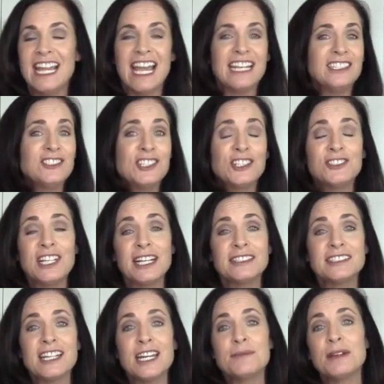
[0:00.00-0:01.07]
And until
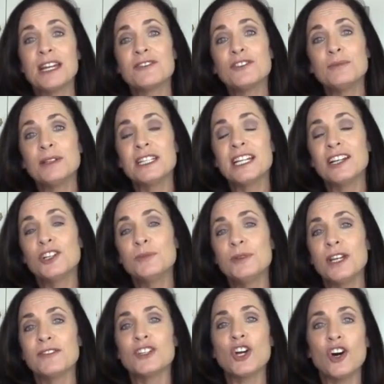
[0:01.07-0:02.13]
next time, everybody, I hope
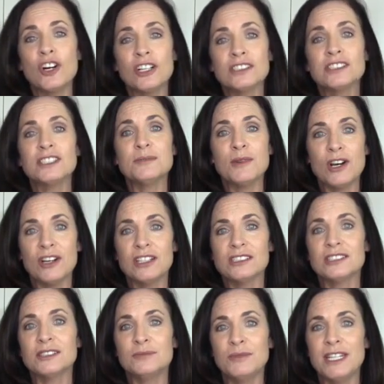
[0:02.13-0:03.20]
you have an awesome,
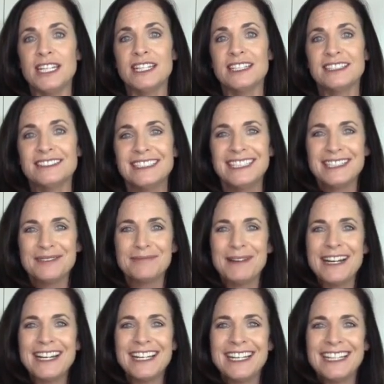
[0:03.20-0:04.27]
awesome week.
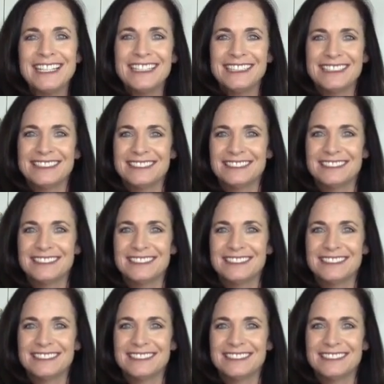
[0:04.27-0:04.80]
Bye!